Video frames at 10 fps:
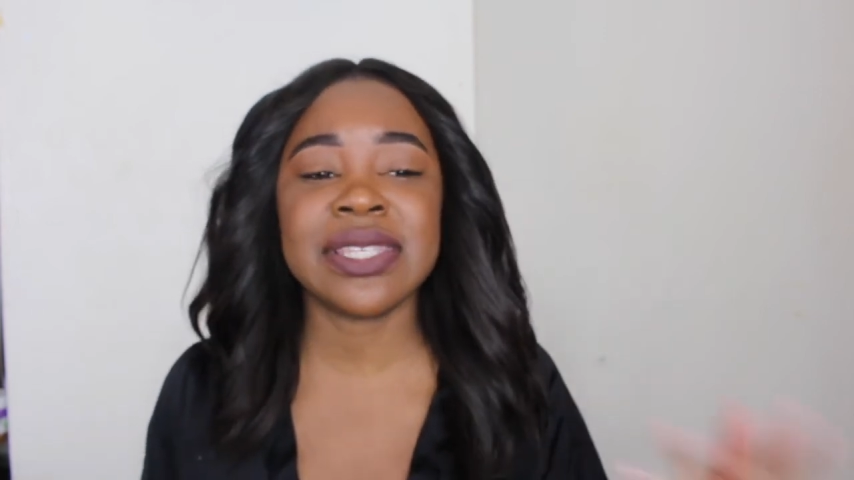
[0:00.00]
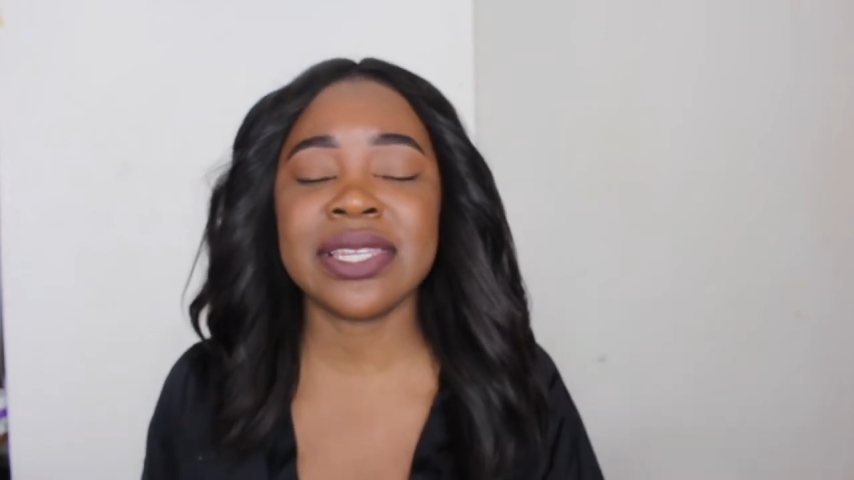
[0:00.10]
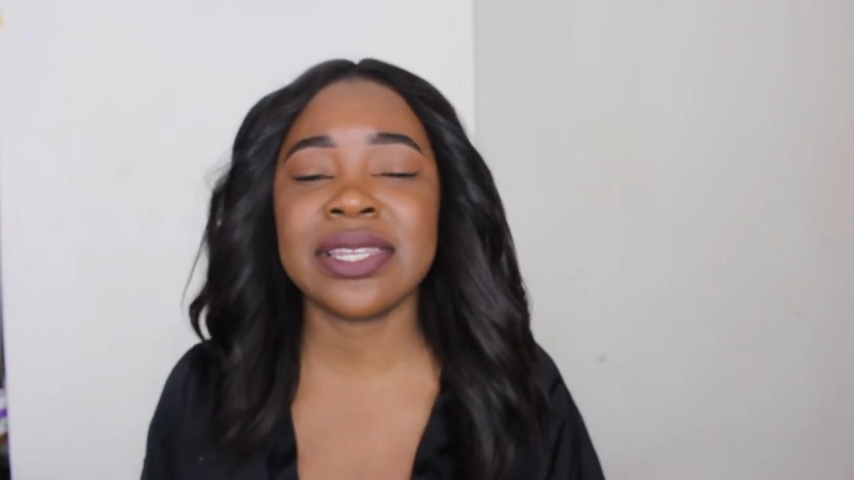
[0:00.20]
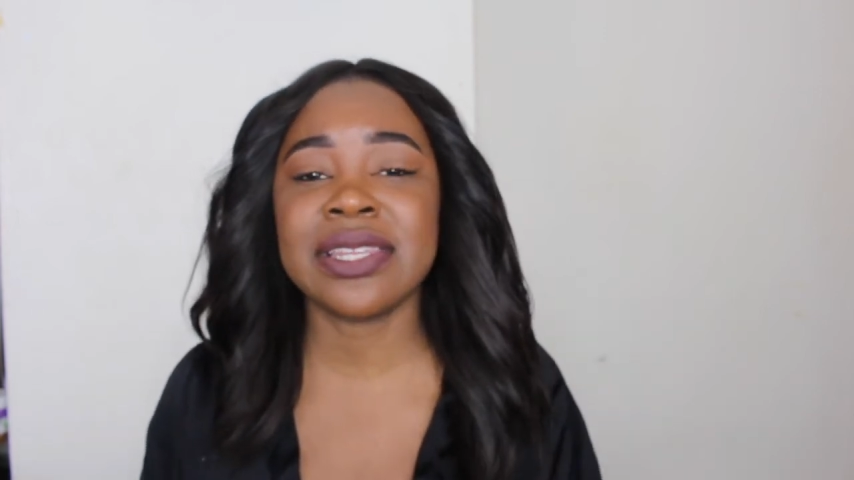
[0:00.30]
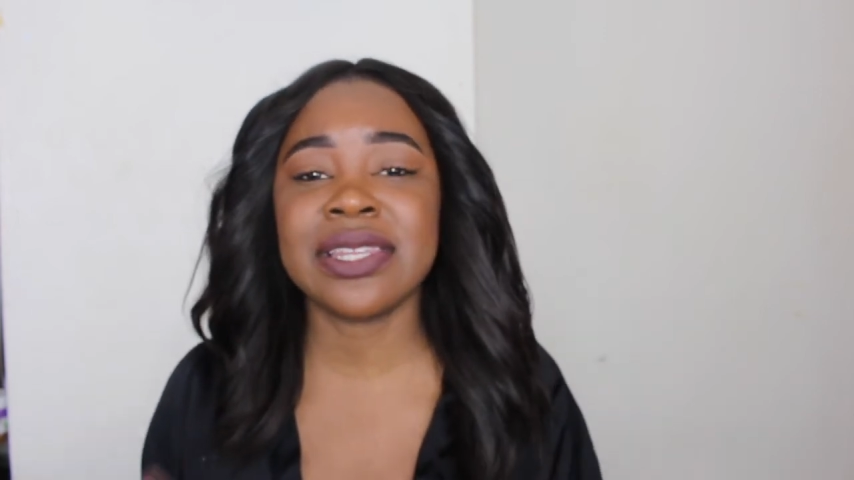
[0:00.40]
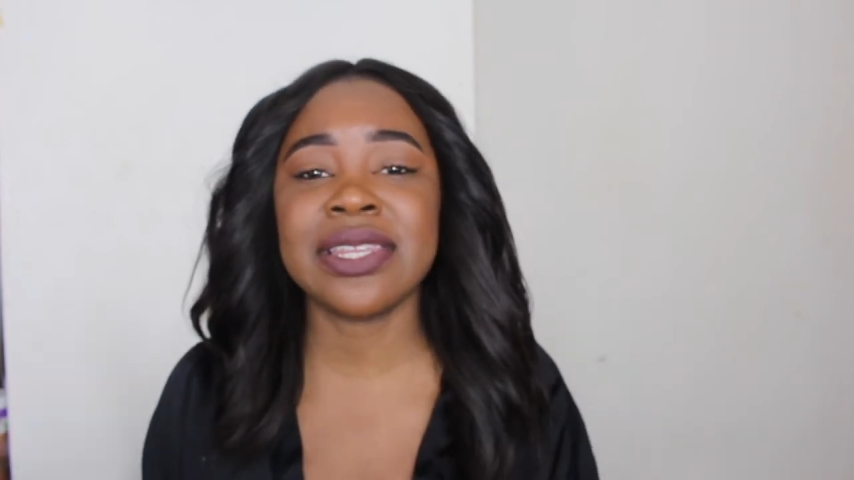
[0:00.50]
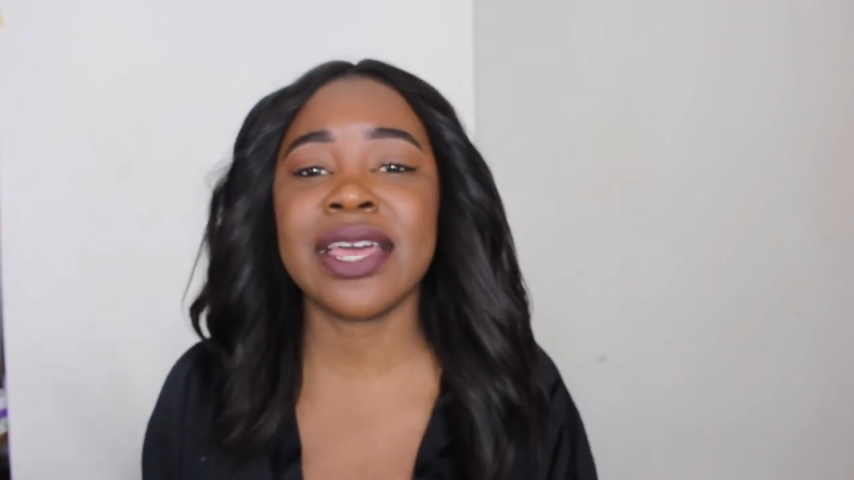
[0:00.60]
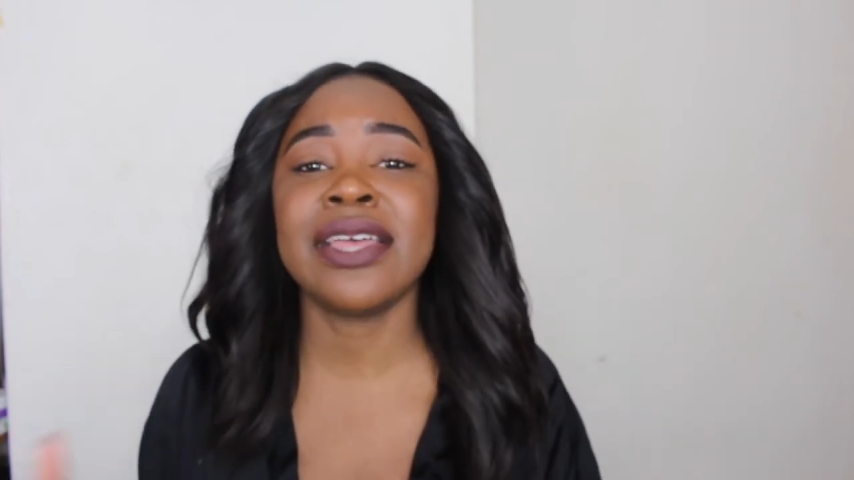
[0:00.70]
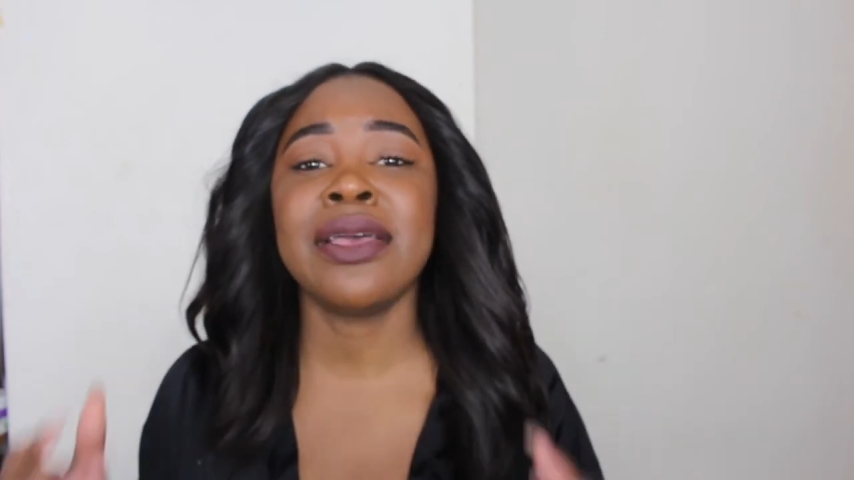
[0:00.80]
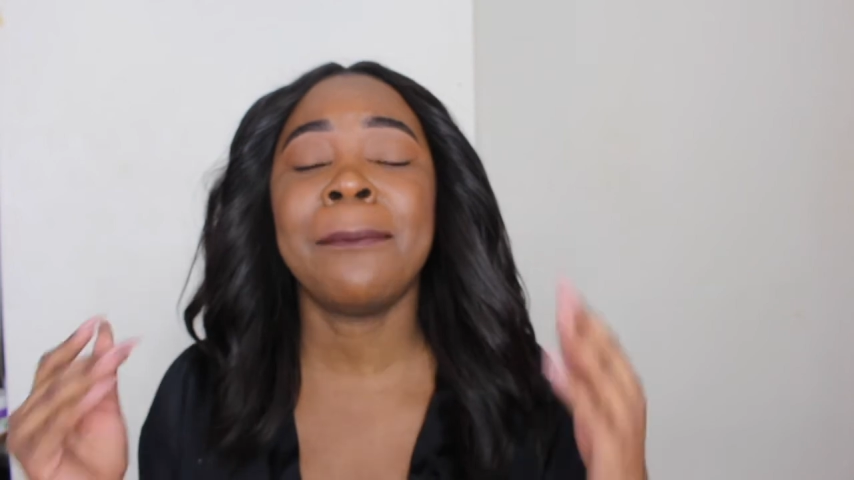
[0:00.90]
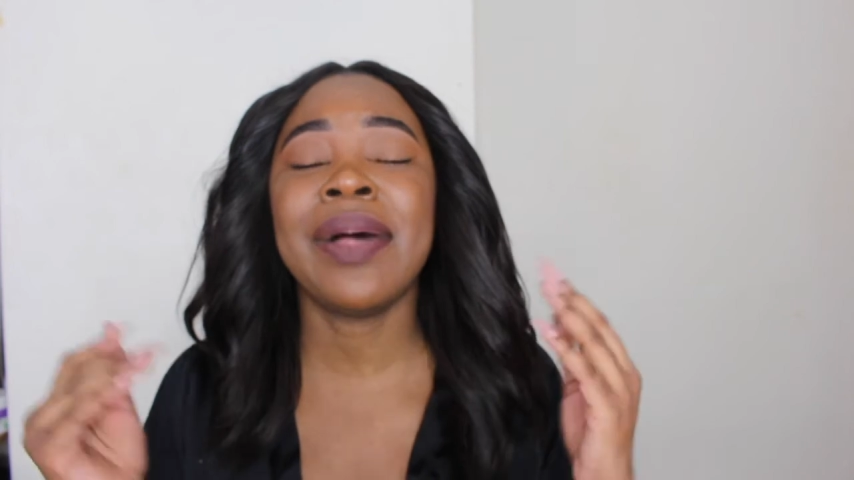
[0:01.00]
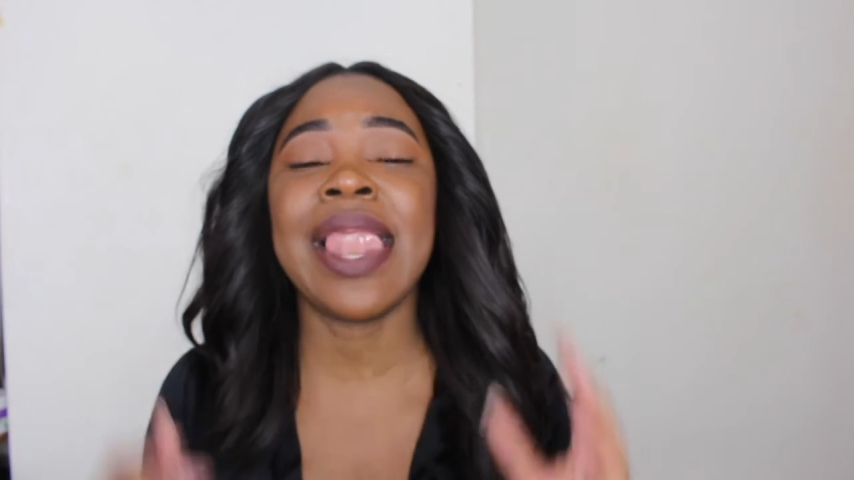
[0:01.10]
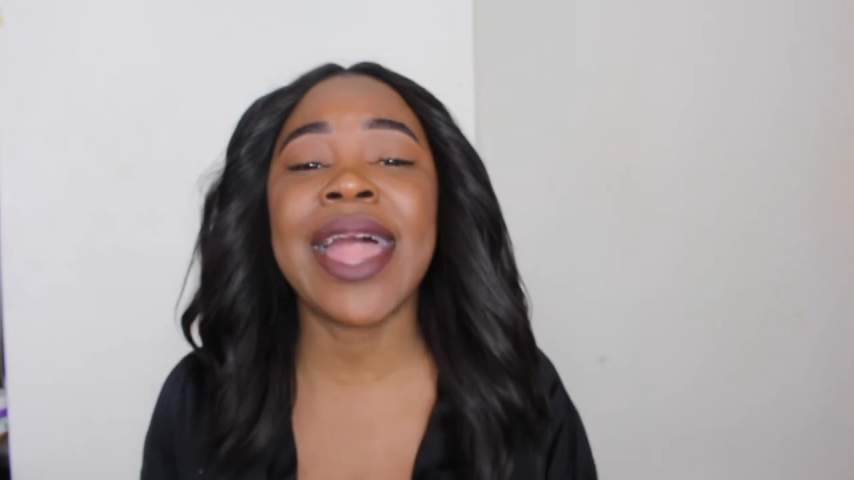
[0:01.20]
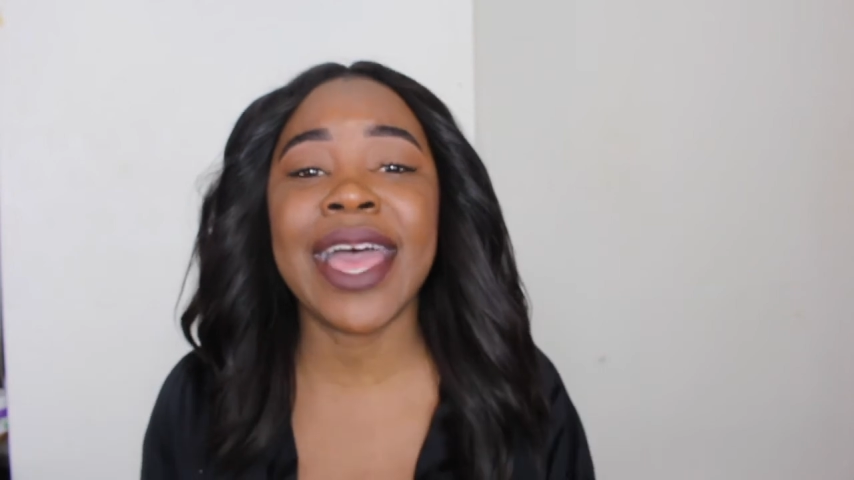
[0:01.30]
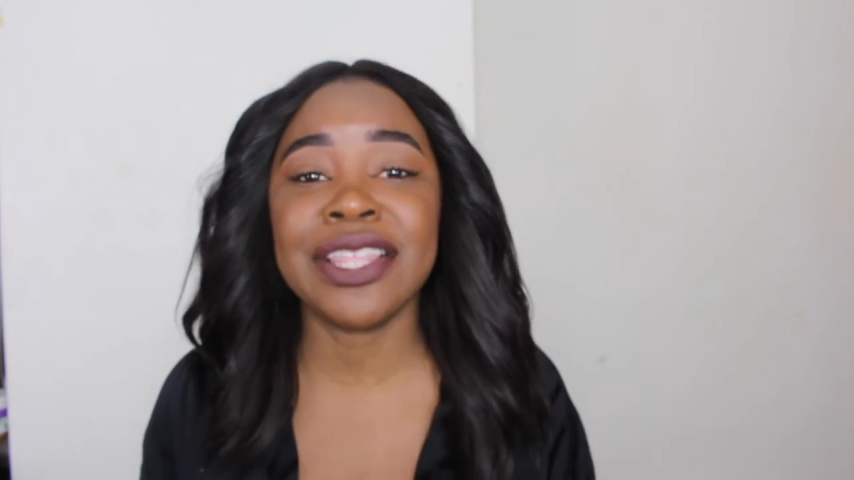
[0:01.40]

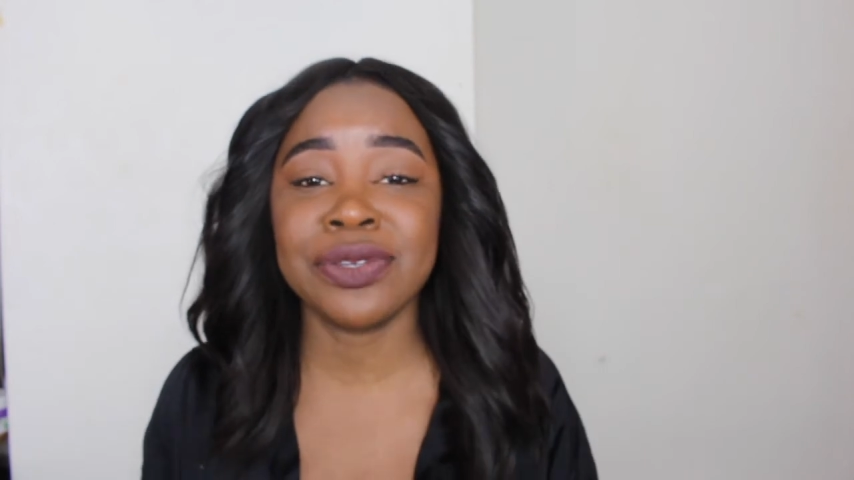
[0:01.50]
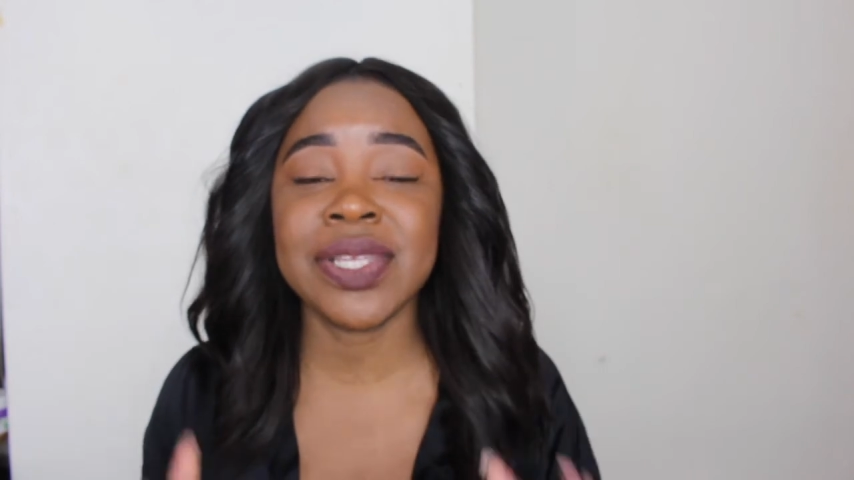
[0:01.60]
plan.